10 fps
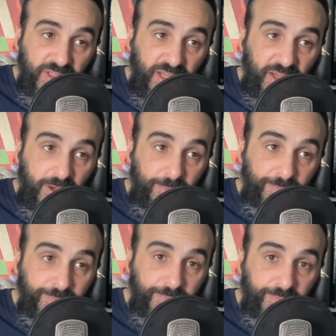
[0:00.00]

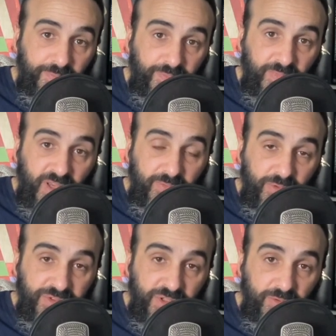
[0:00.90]
Um, I've
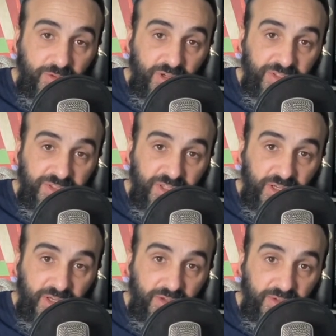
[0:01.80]
also got
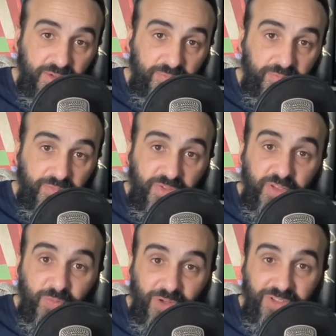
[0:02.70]
uh,
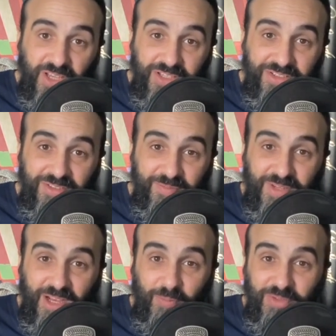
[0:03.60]
this podcast
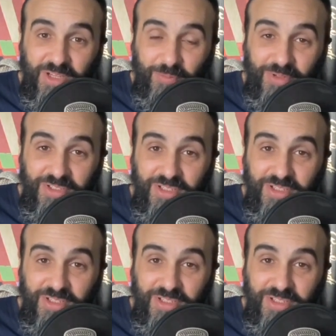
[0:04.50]
down, which I wanted